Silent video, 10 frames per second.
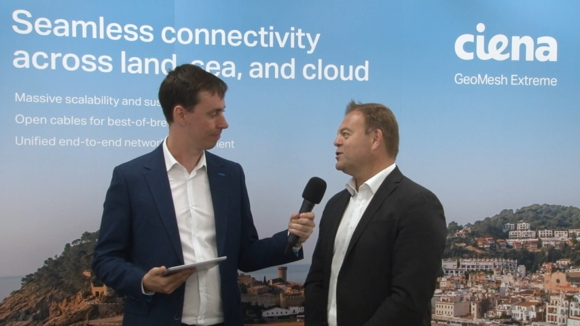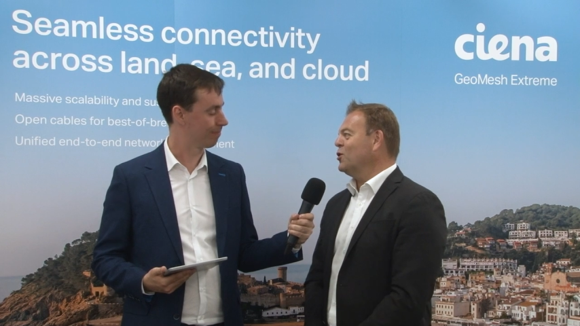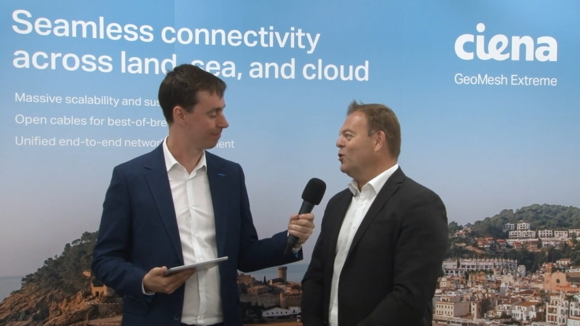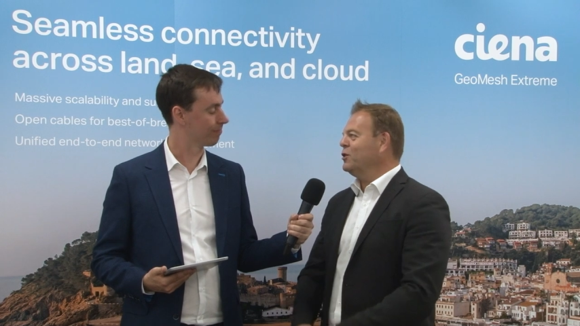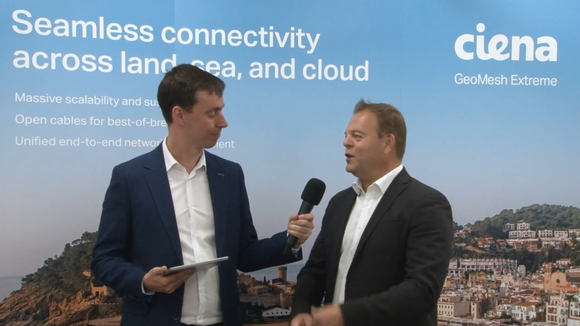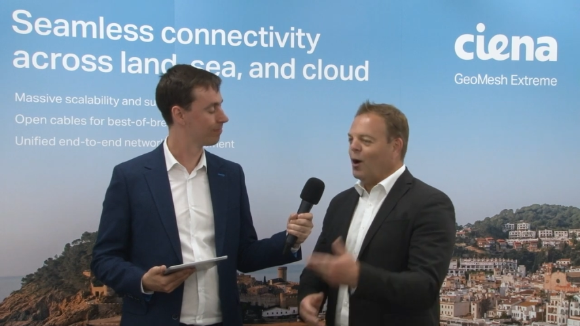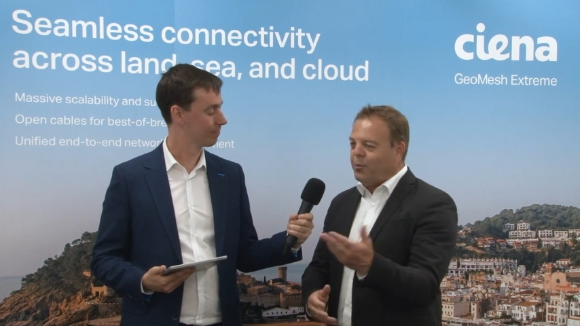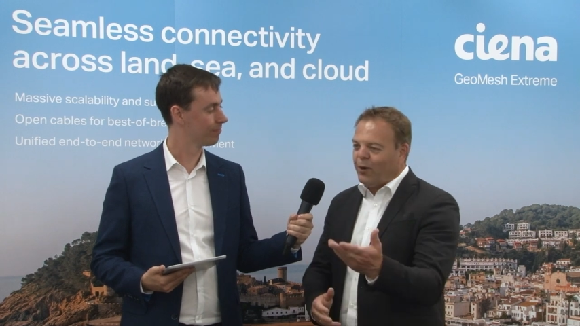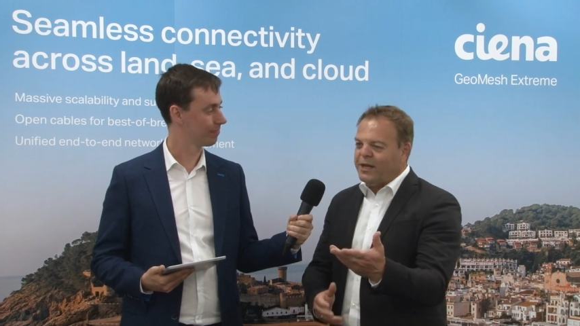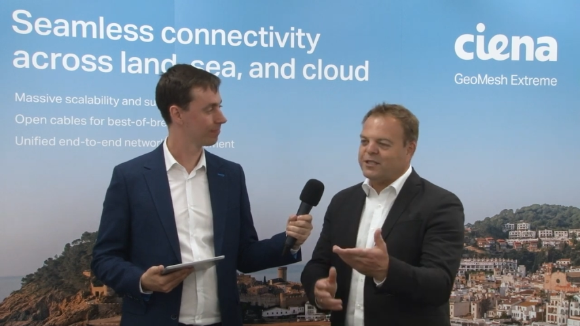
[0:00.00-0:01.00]
Speaker 1: so the
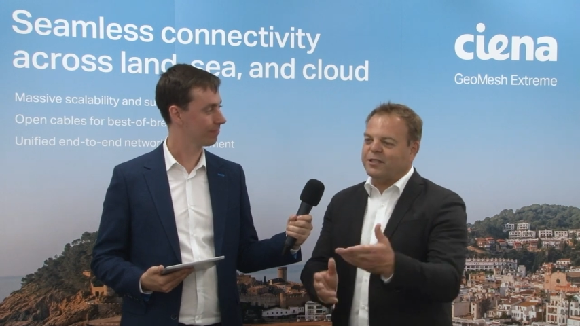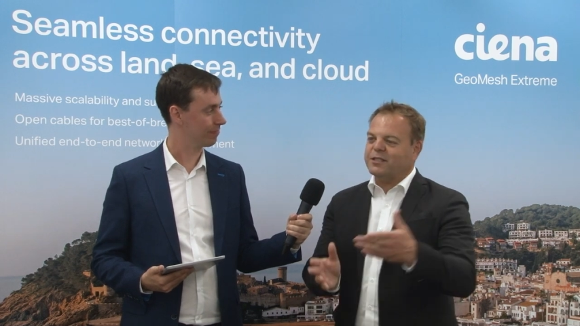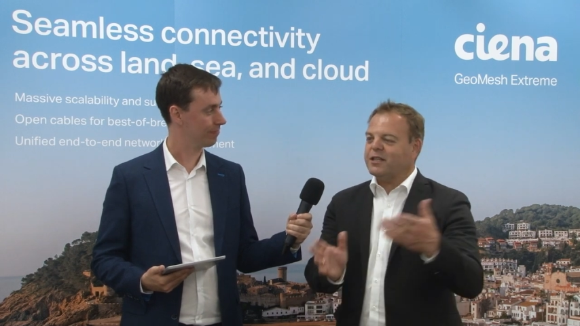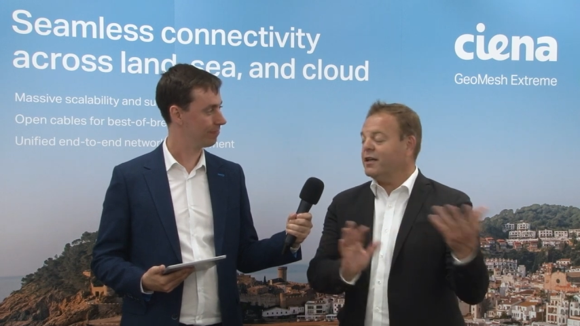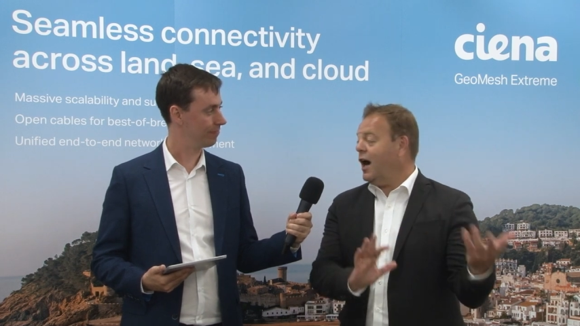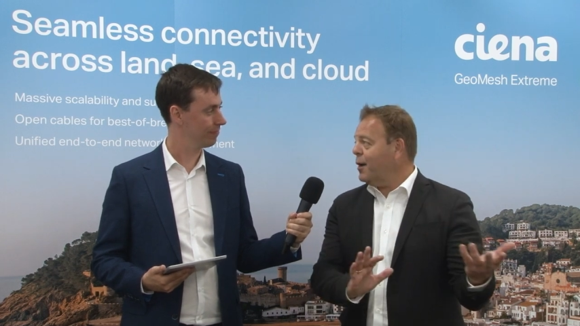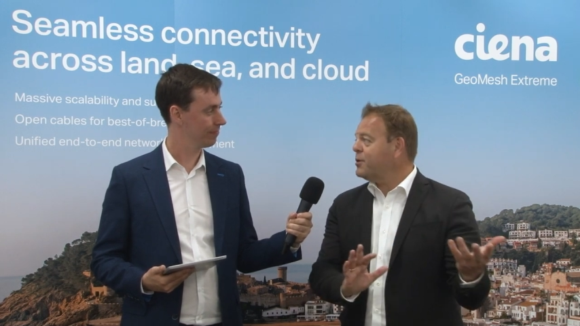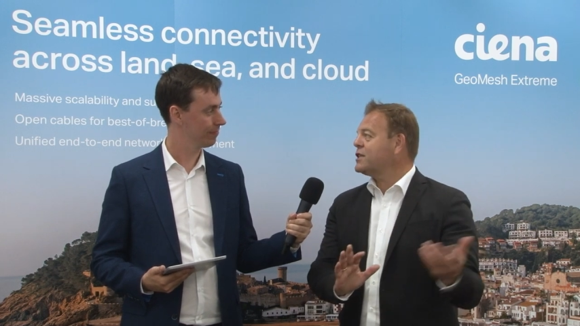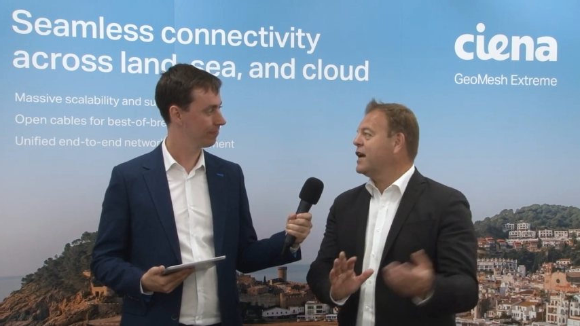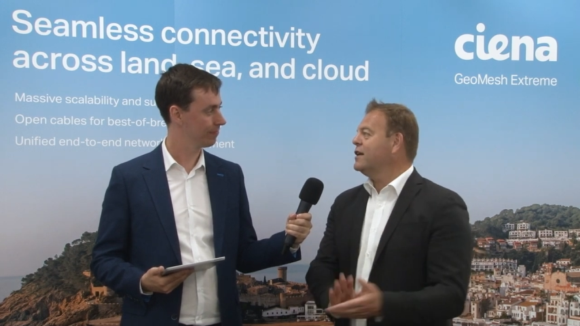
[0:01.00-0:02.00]
operators and the
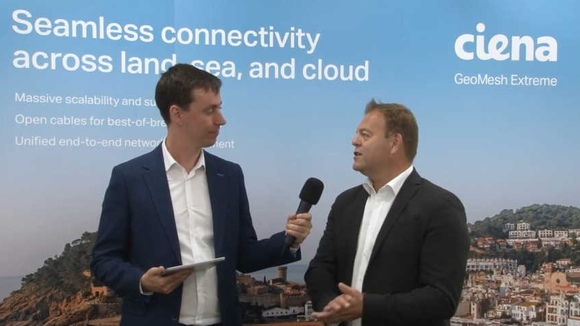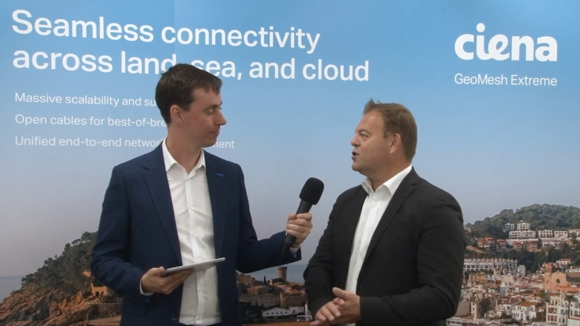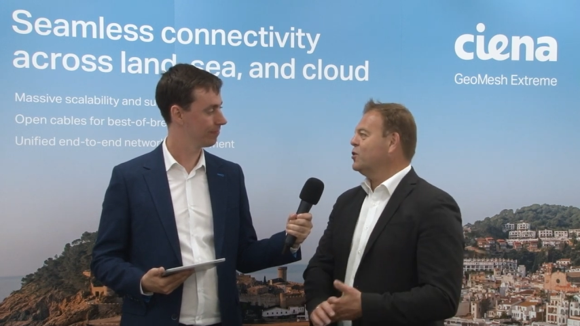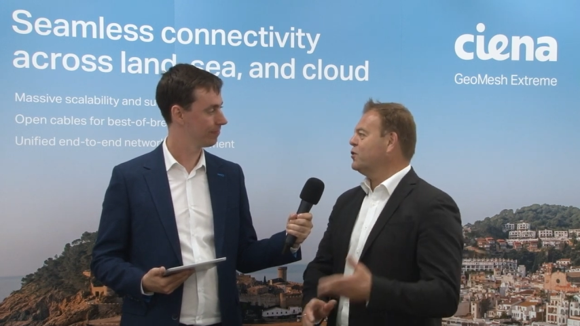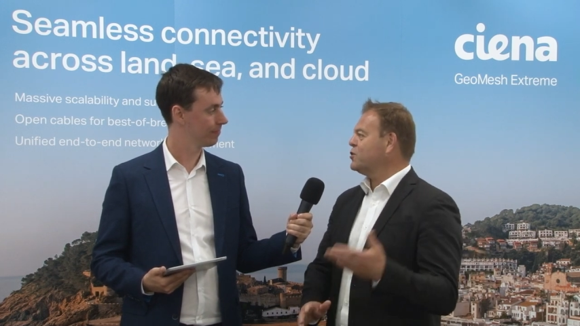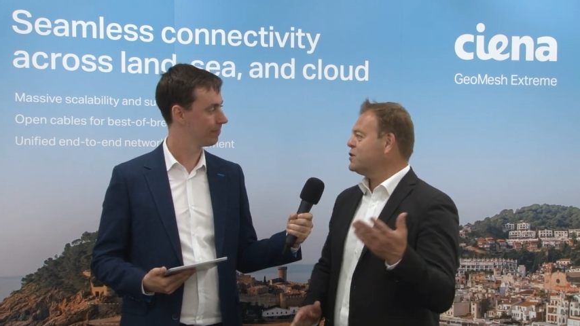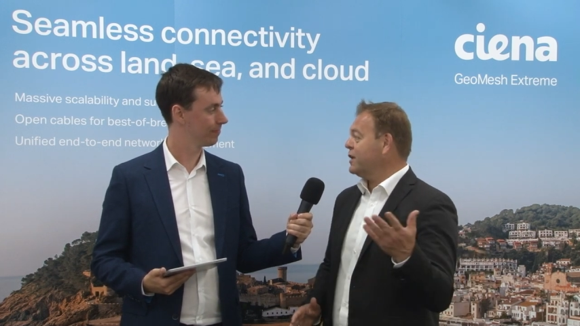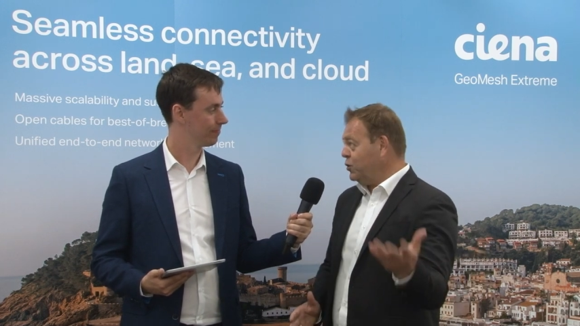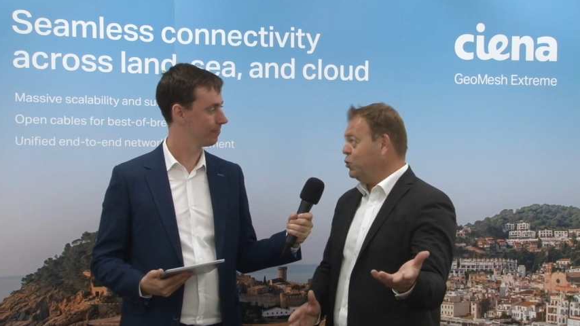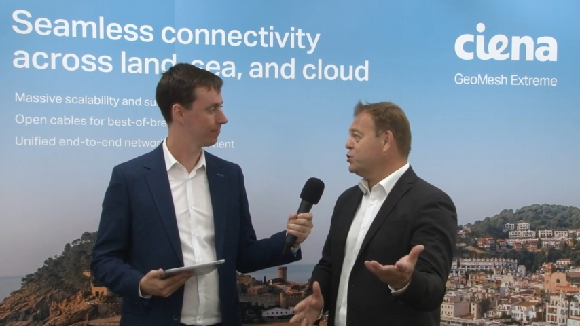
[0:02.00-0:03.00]
hyperscalers, those
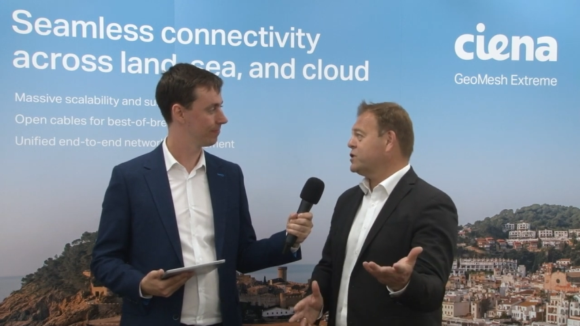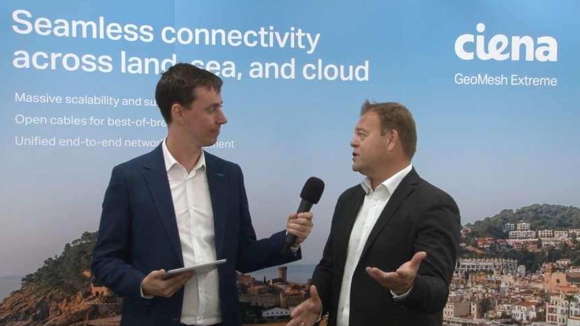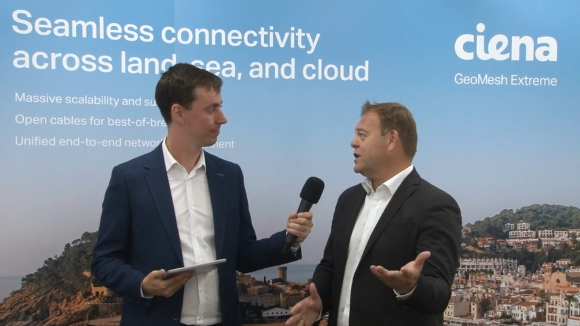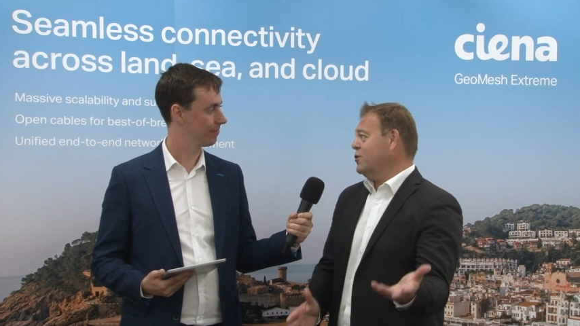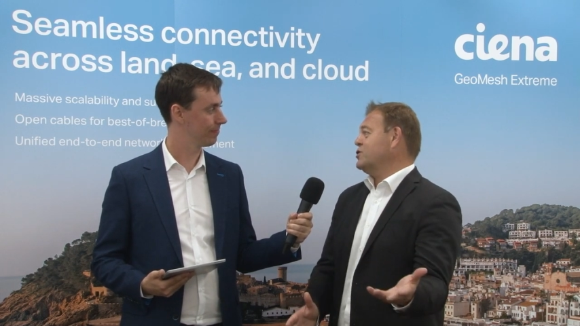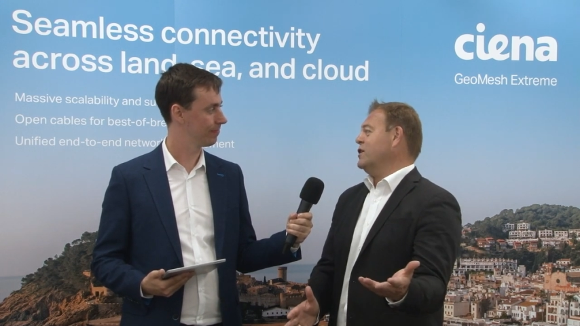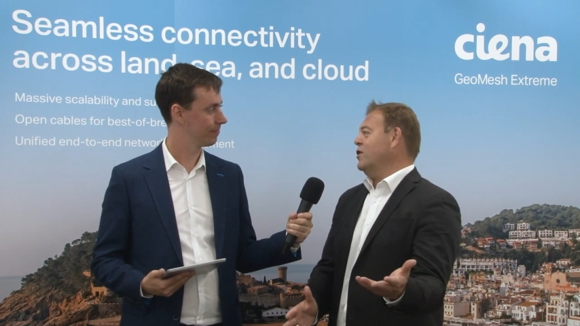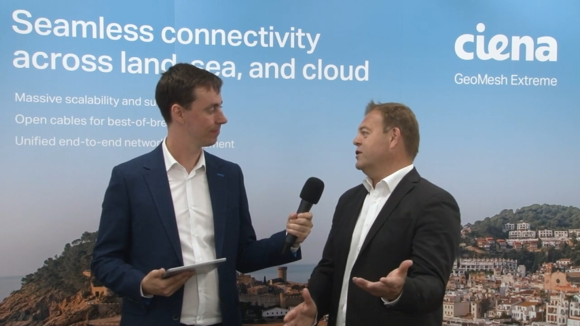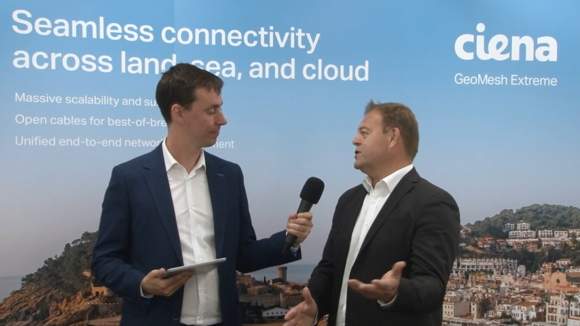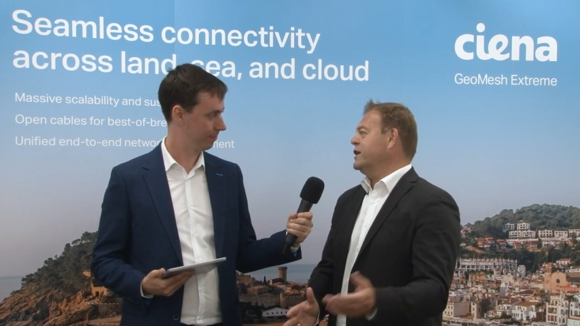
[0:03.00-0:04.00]
that use our
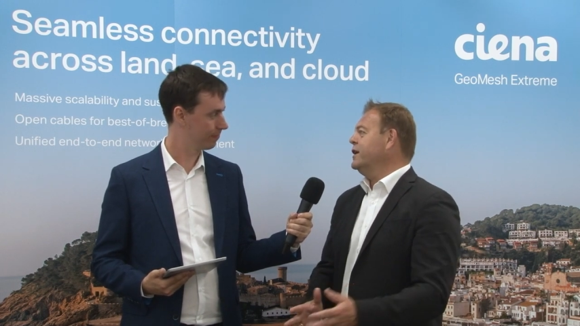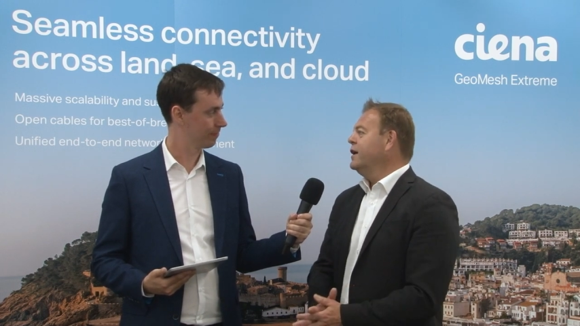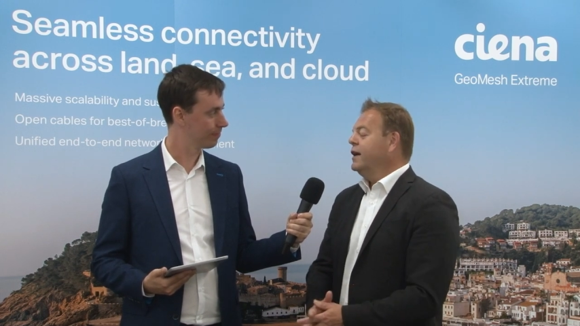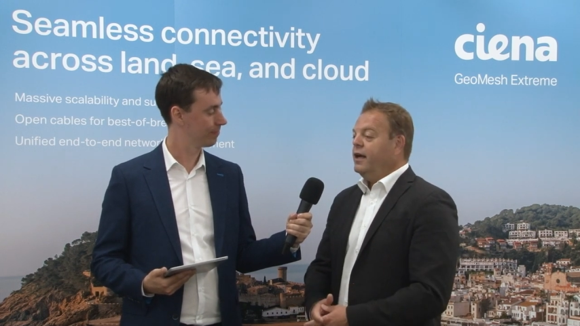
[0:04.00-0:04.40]
technology.